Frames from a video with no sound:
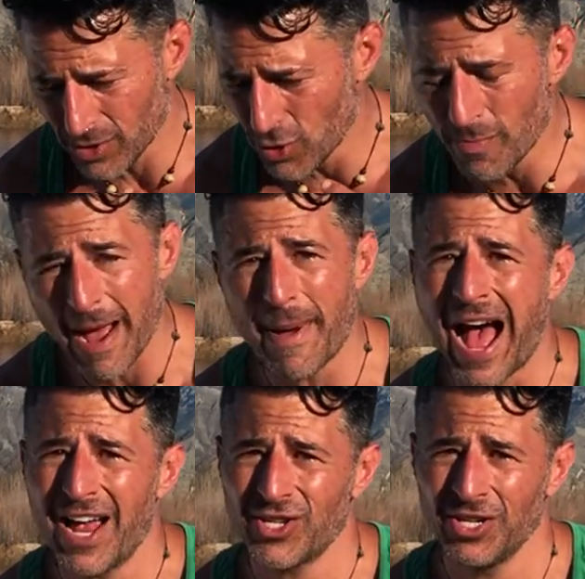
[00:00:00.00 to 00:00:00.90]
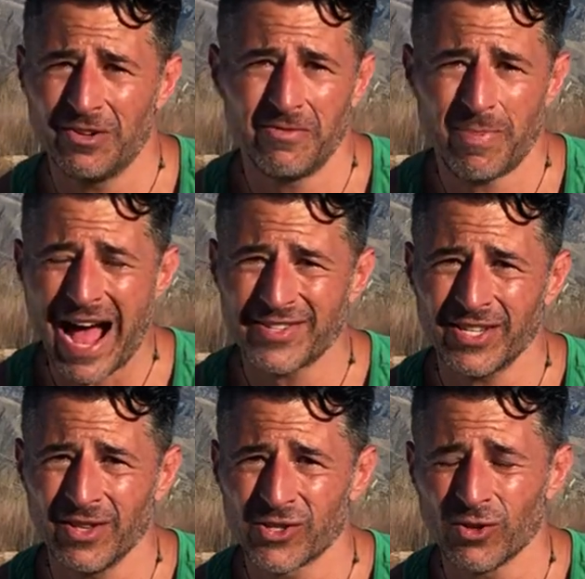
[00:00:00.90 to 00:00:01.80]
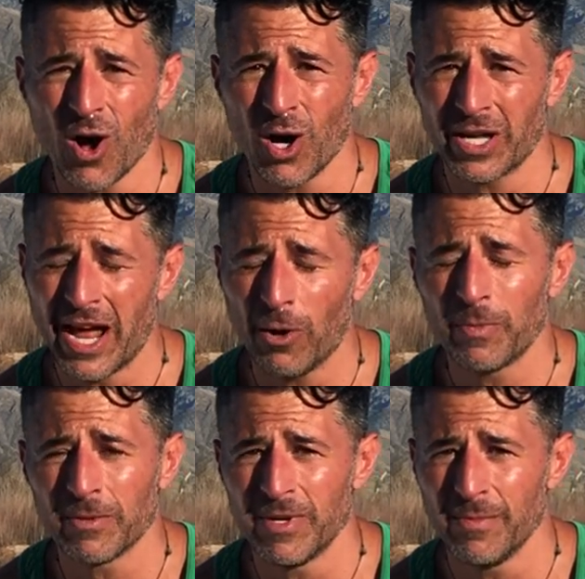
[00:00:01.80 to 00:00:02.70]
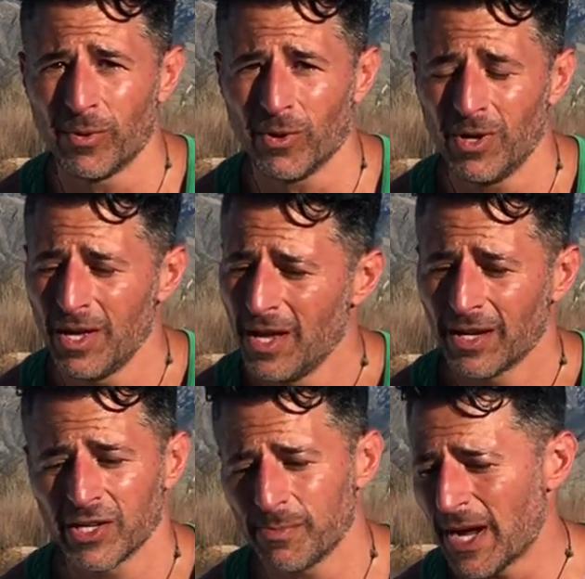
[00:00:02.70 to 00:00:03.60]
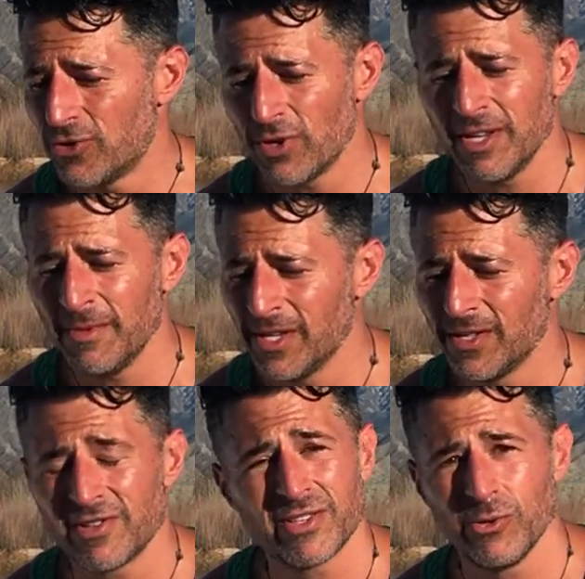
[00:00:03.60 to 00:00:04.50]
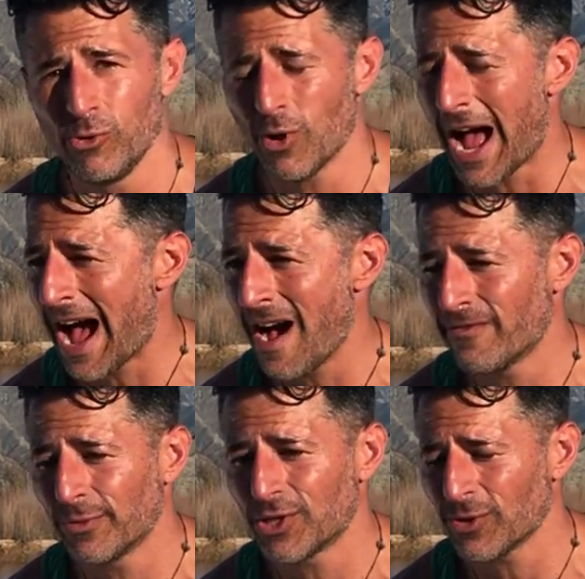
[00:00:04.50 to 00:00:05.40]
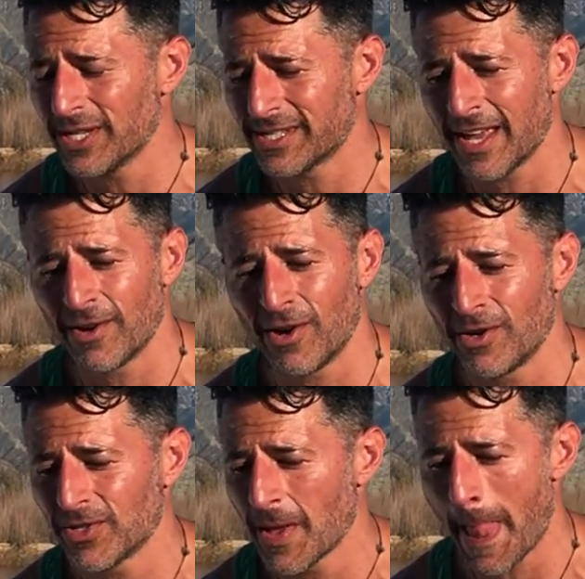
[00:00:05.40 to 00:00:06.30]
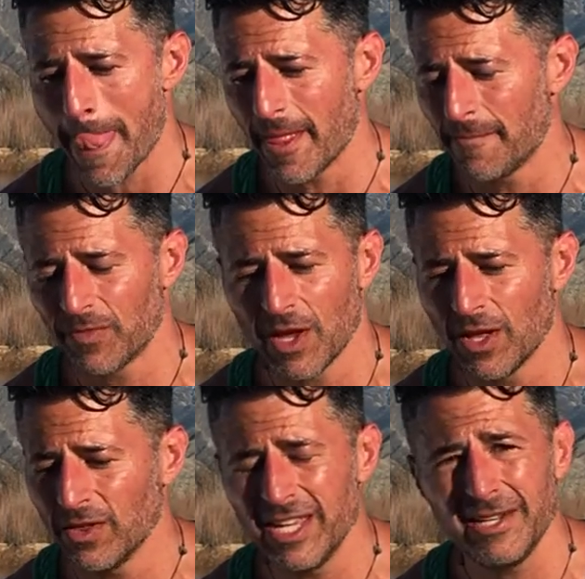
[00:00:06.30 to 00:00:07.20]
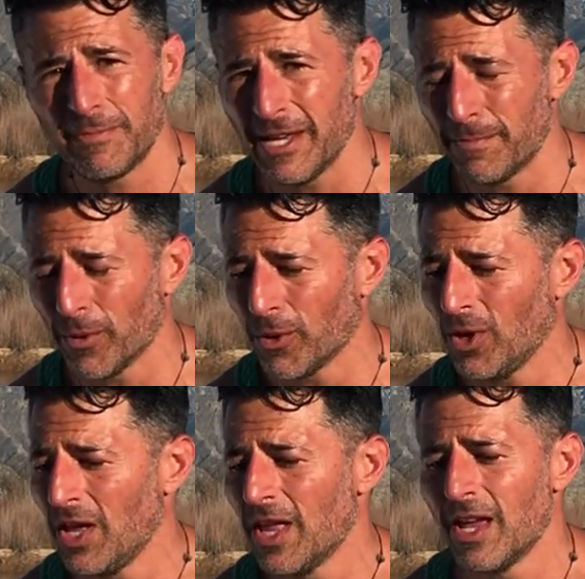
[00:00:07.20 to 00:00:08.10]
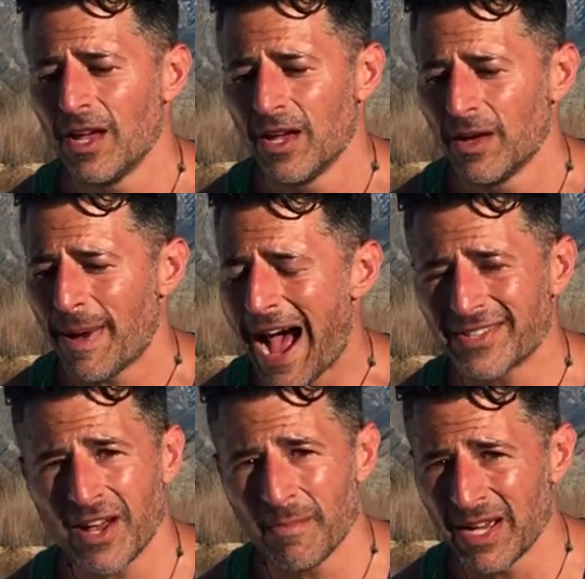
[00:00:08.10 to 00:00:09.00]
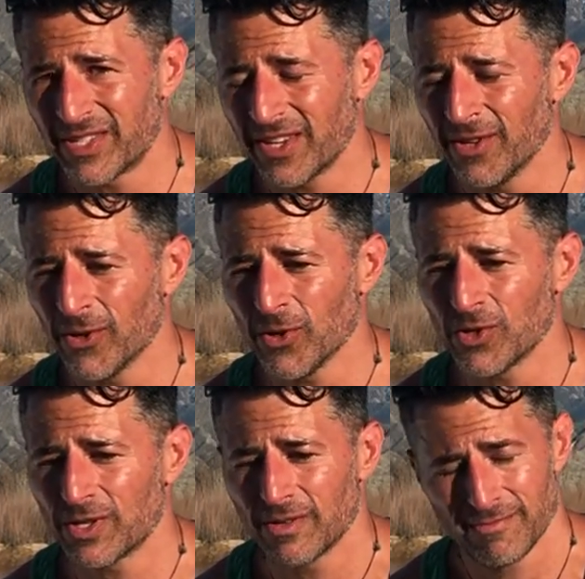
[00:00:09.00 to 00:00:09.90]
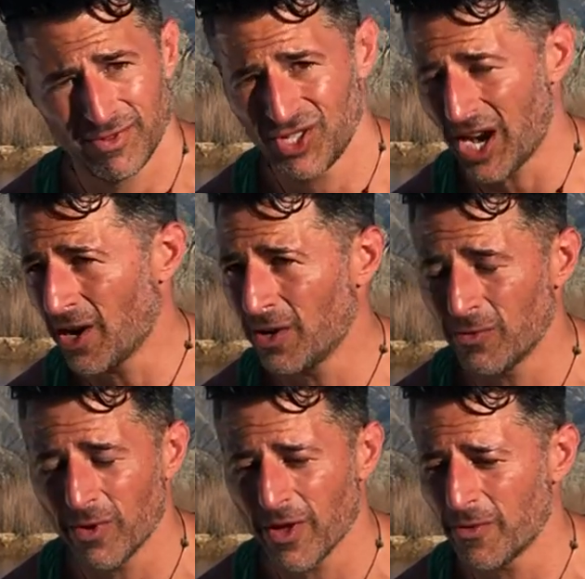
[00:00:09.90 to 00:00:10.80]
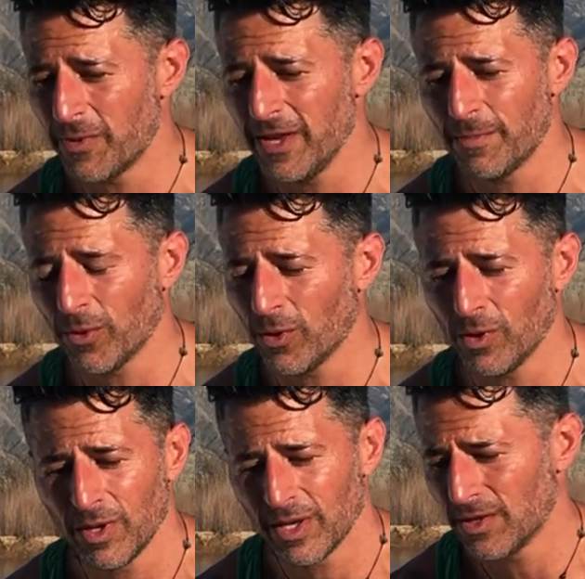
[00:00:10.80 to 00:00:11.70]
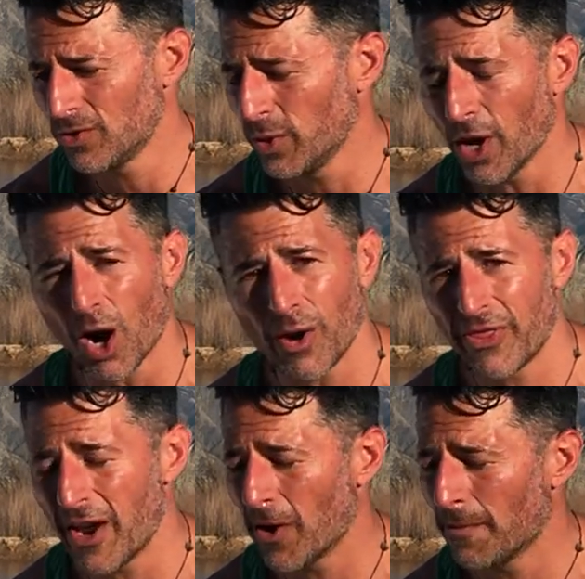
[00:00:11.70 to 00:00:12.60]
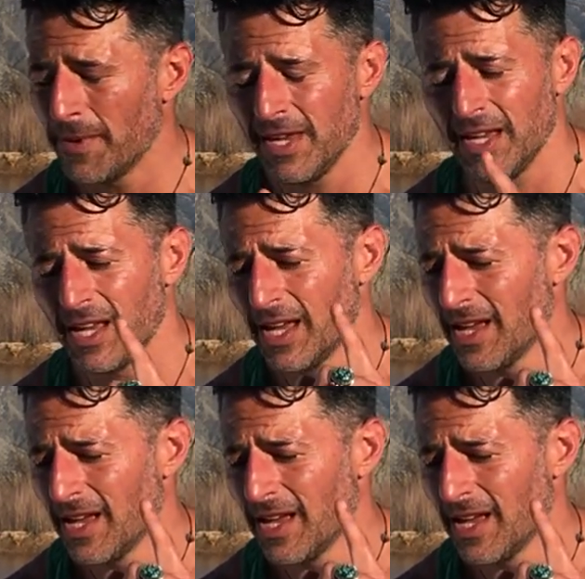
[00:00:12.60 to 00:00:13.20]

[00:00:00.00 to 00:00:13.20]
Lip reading: do my passion of passing this along and helping people. Because my dream is to have retreat centers, lead people, pass on my skills, share it with other people, doing art therapy,